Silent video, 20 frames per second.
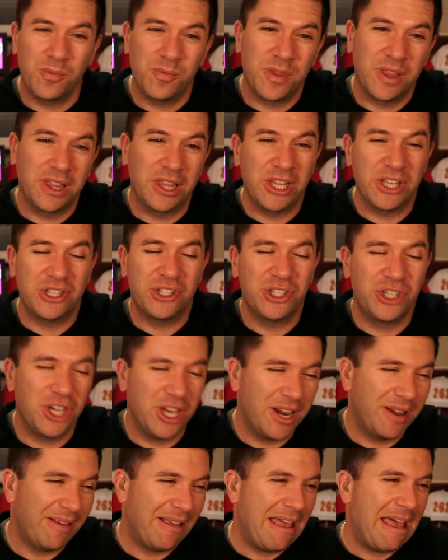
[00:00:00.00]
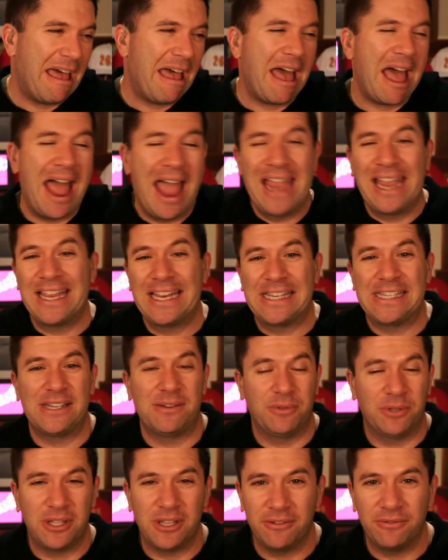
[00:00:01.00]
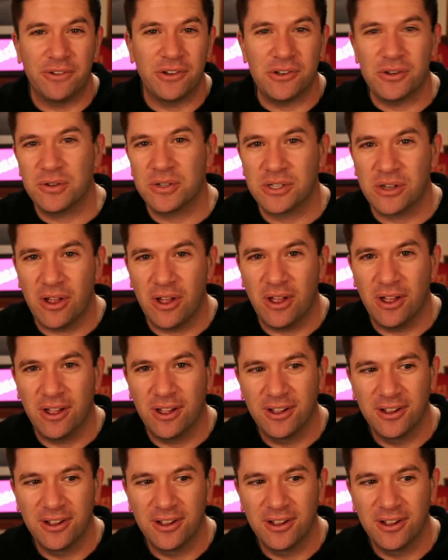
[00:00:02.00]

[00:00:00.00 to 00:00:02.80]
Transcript: legit? I could see what the official saw.